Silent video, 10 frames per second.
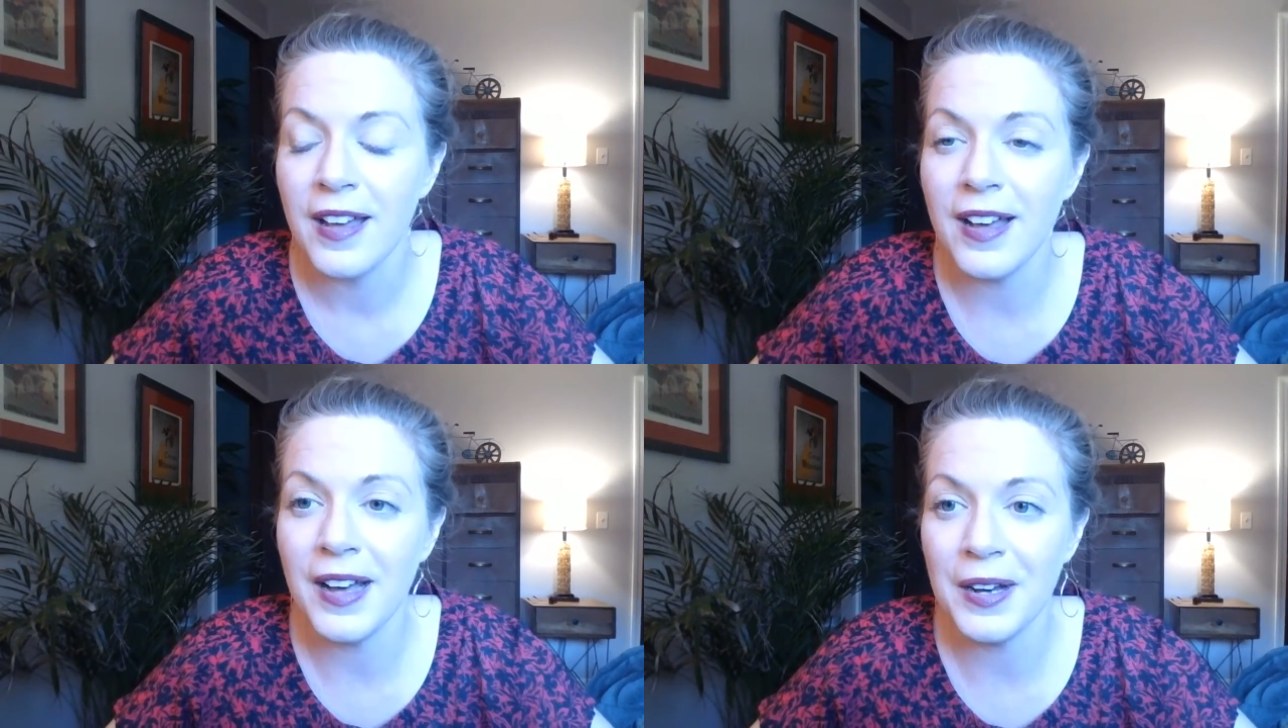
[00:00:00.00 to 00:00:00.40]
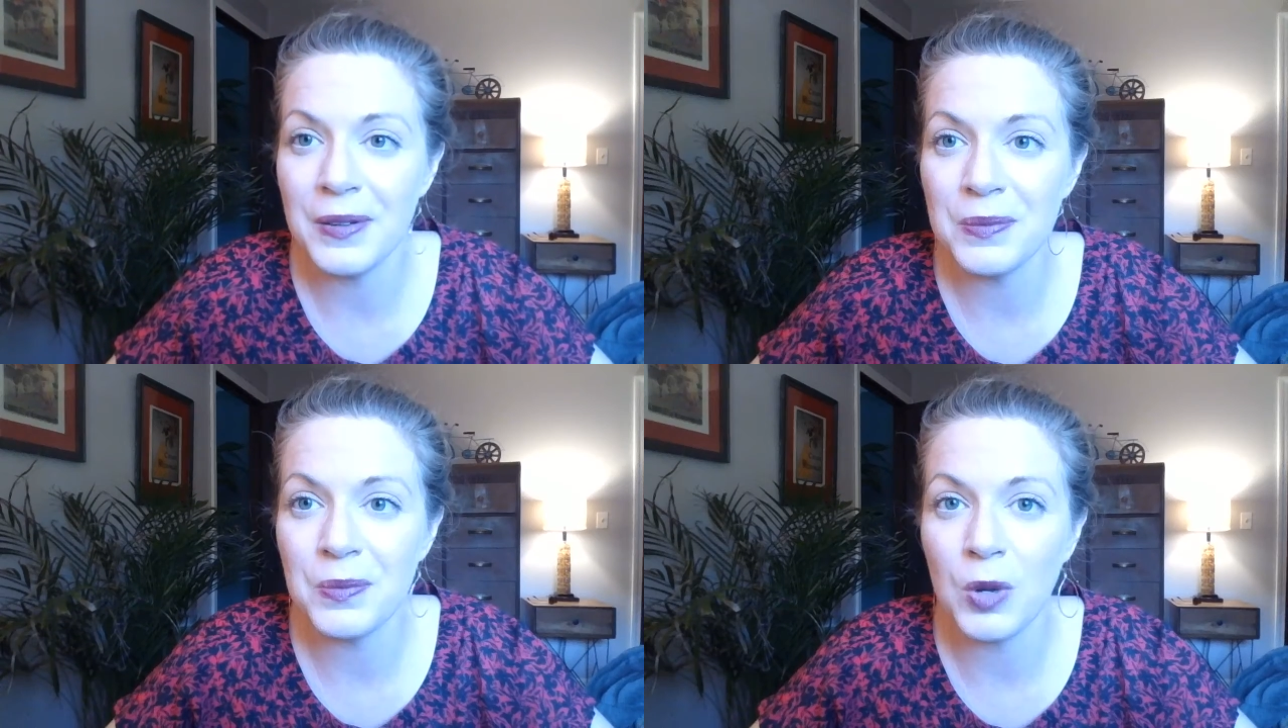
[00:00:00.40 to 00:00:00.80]

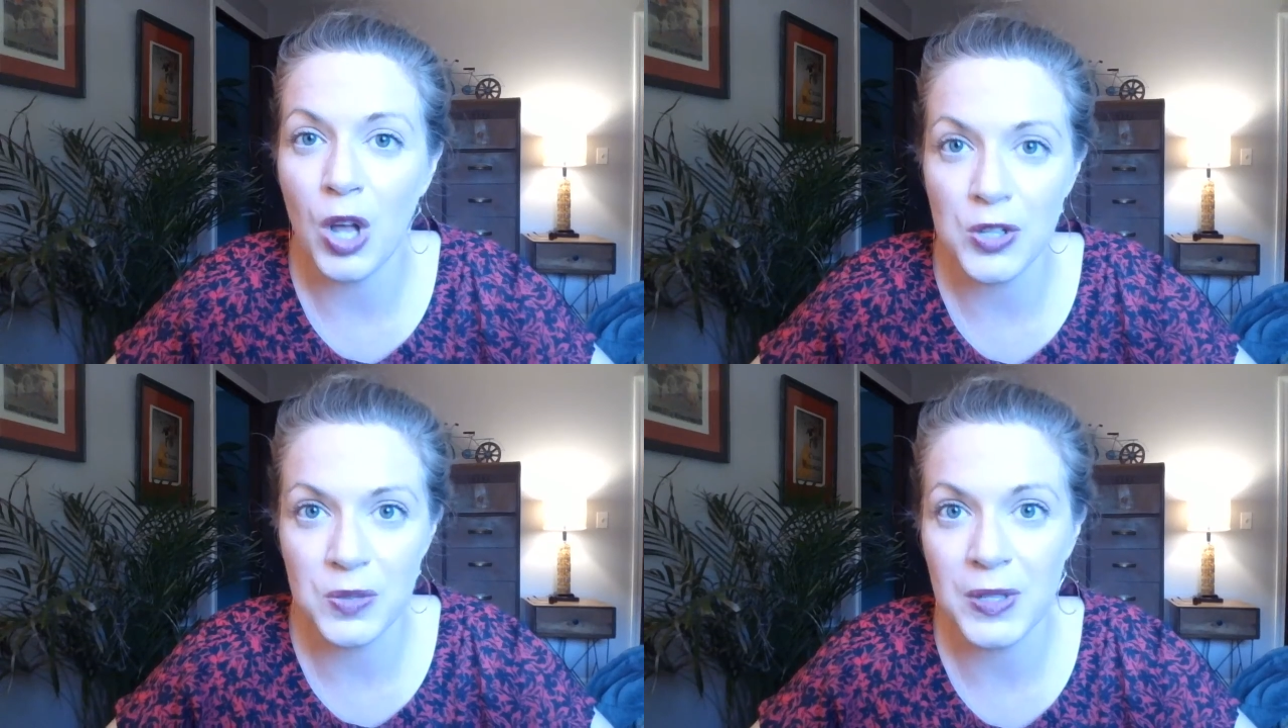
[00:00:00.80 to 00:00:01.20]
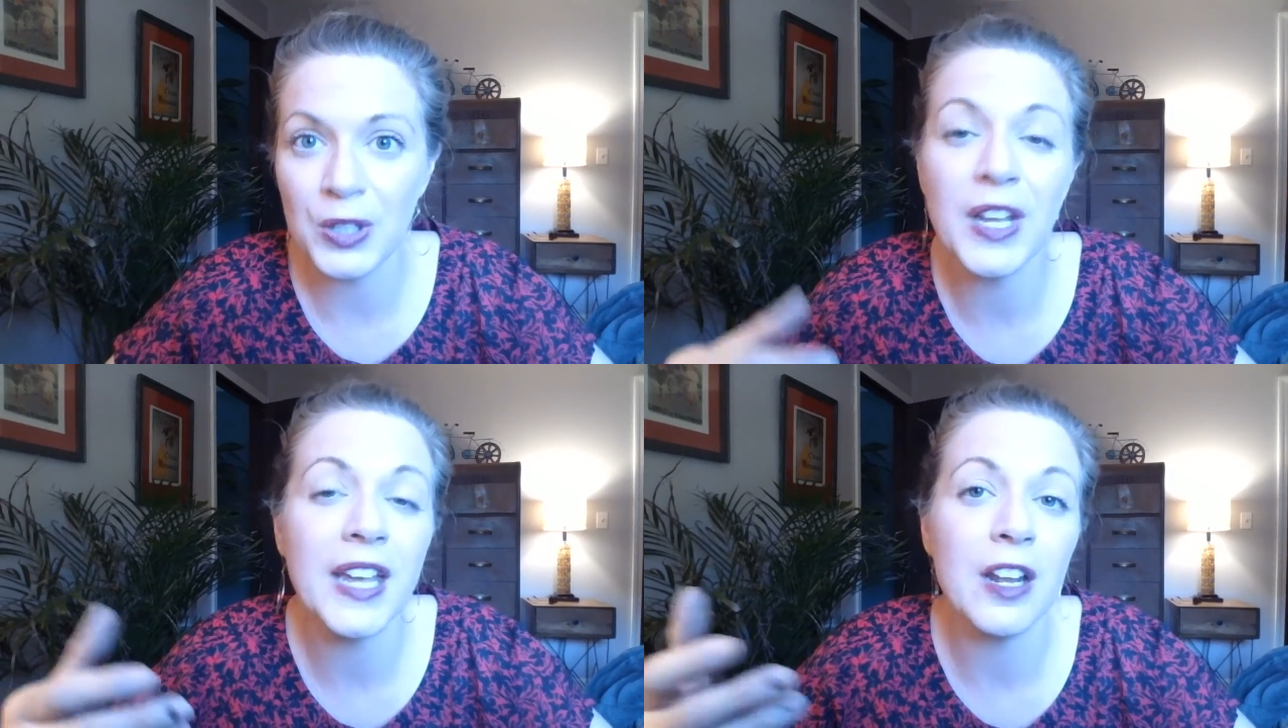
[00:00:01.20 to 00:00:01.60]
We'll also be
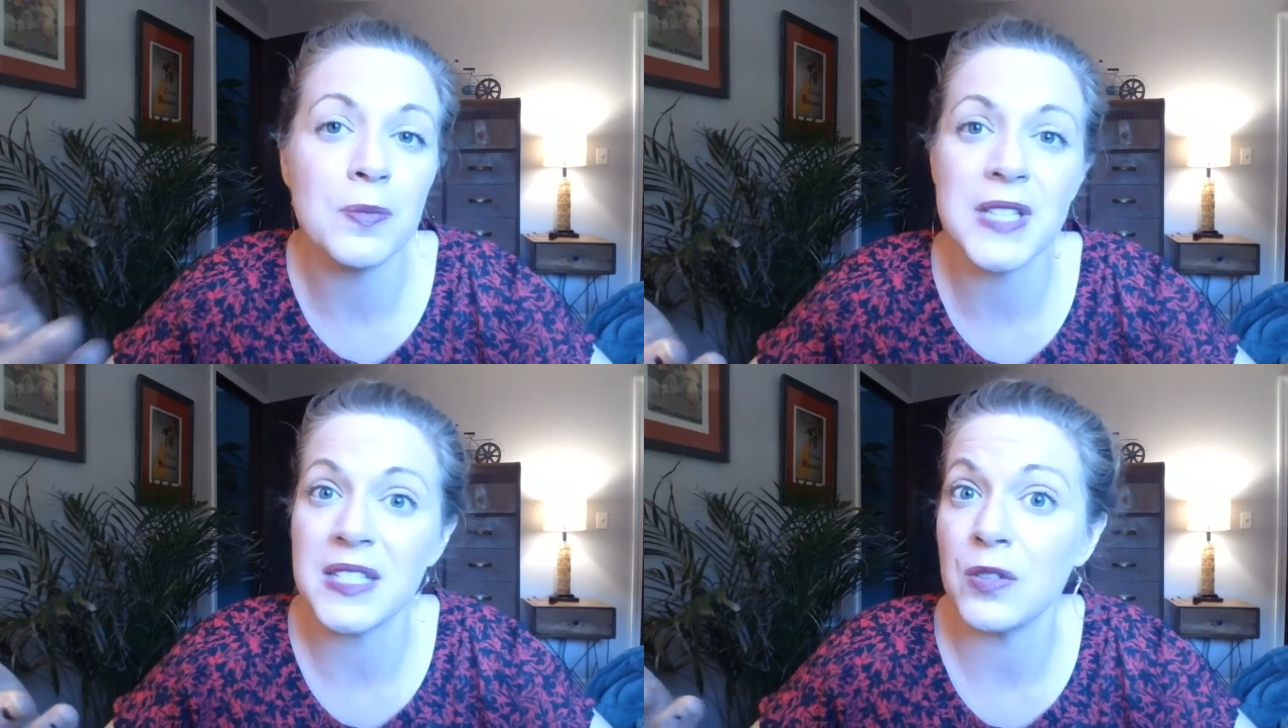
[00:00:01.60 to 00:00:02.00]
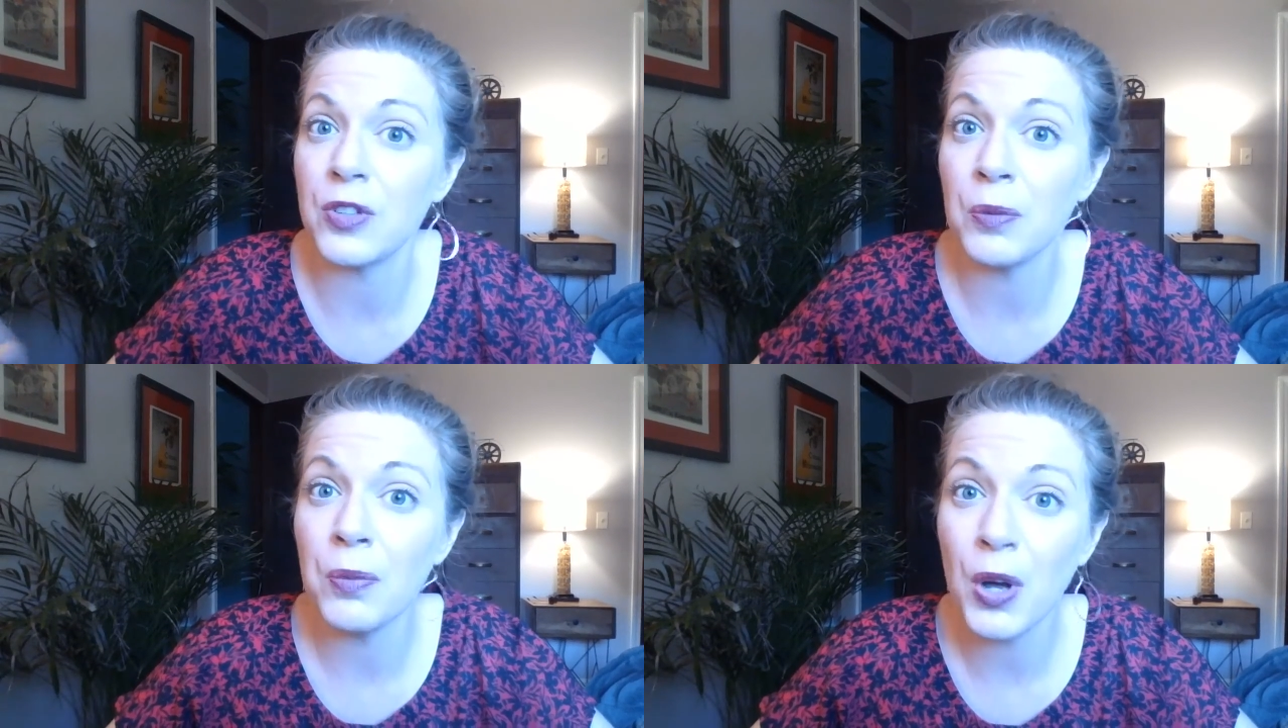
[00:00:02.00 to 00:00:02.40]
looking at obsessive
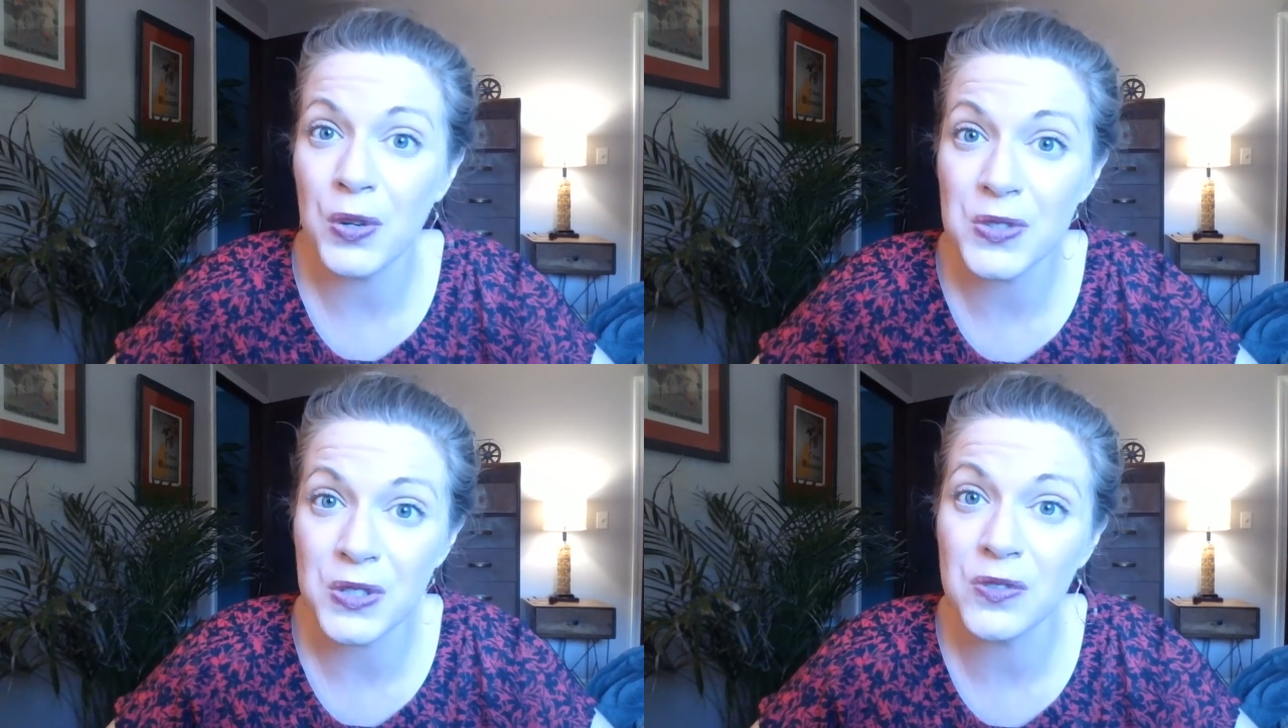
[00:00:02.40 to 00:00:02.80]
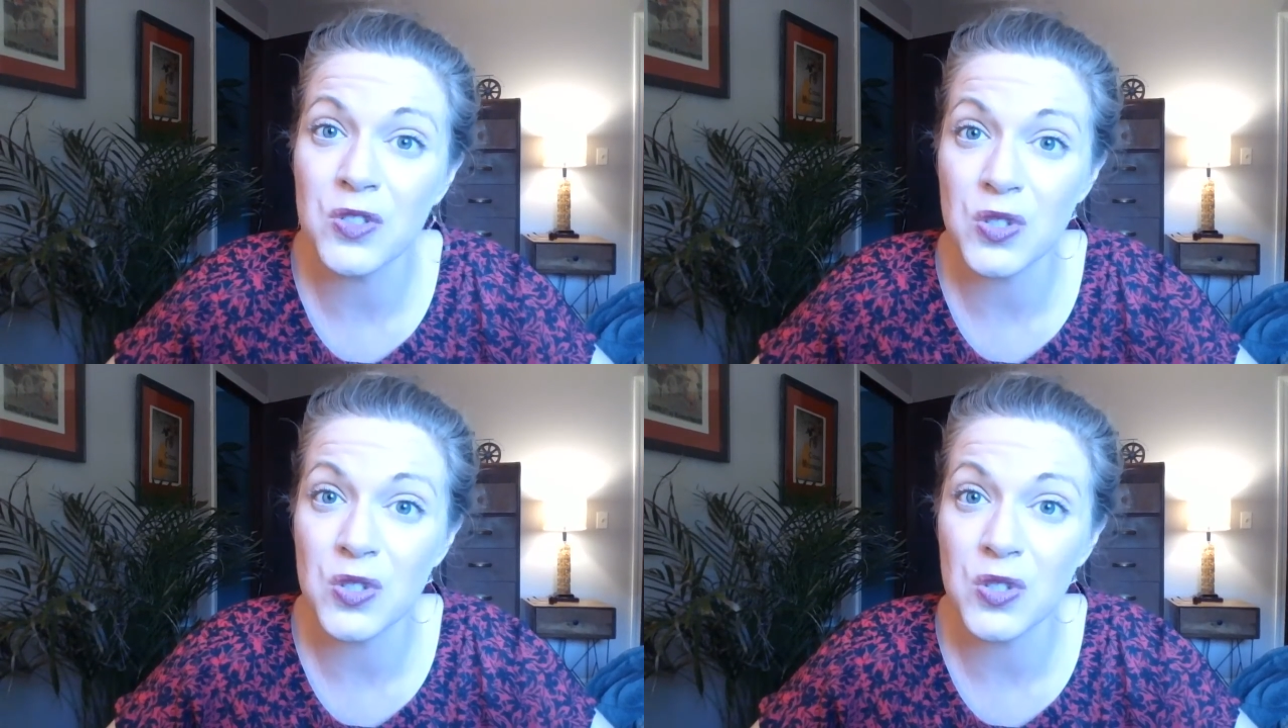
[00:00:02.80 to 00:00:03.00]
compulsive